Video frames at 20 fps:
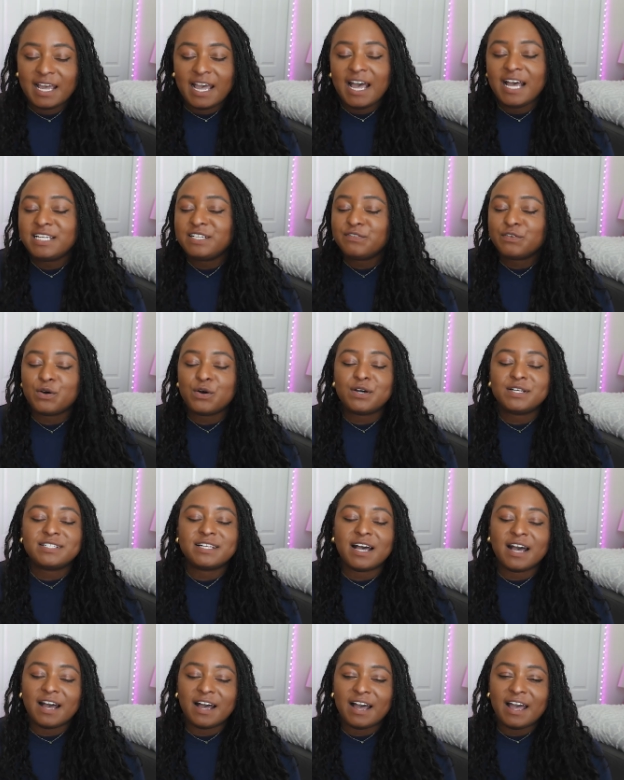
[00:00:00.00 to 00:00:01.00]
And of course,
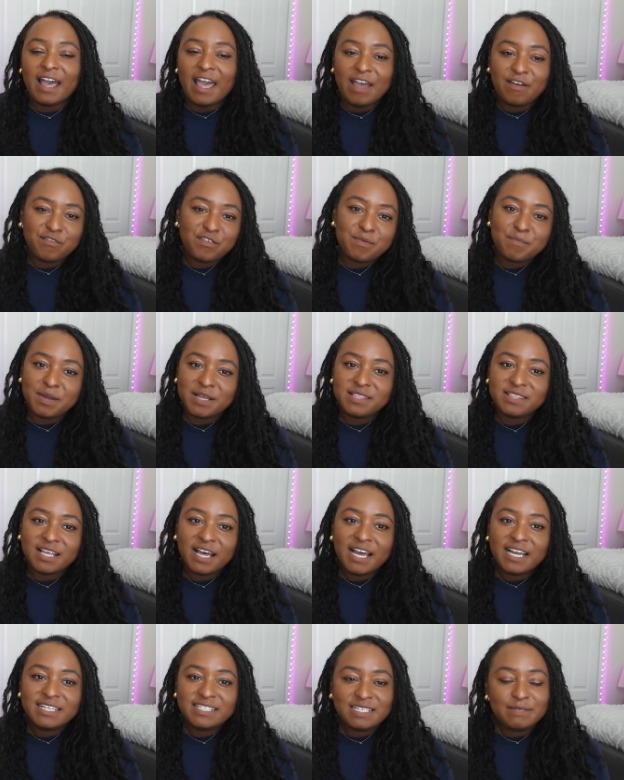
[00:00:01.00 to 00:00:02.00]
every month
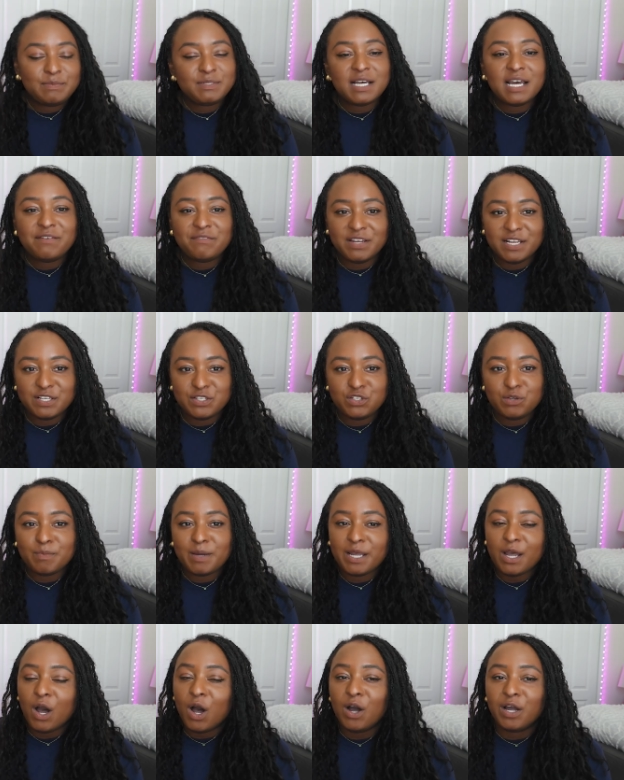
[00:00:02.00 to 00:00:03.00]
I deep dive into my
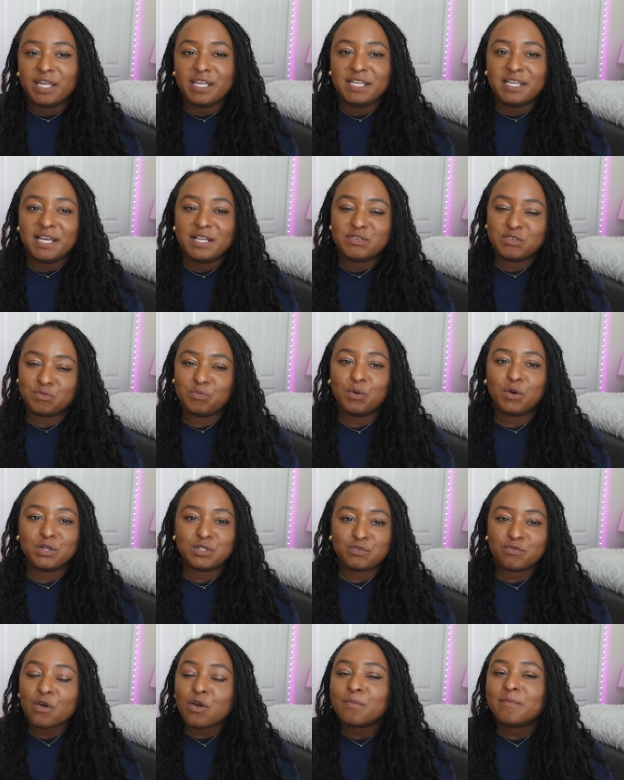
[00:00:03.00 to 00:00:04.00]
hockey and
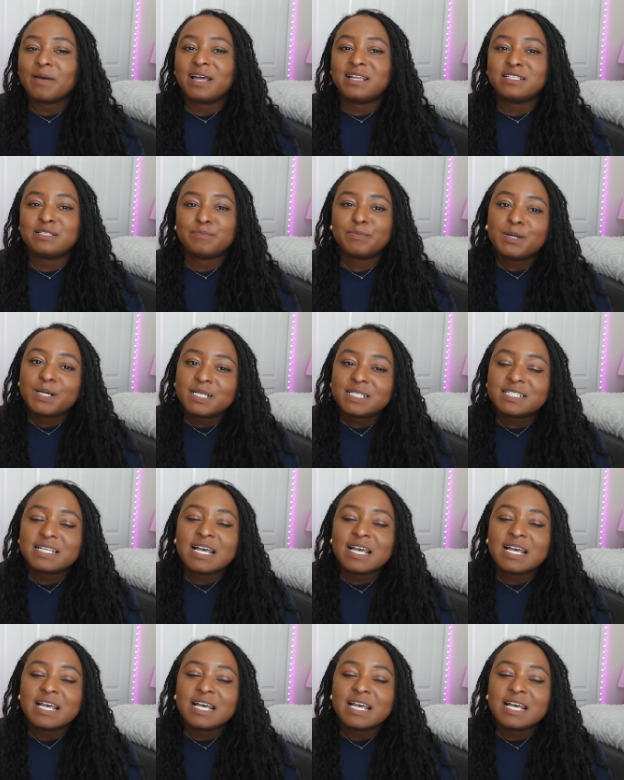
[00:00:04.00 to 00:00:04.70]
sports romance books,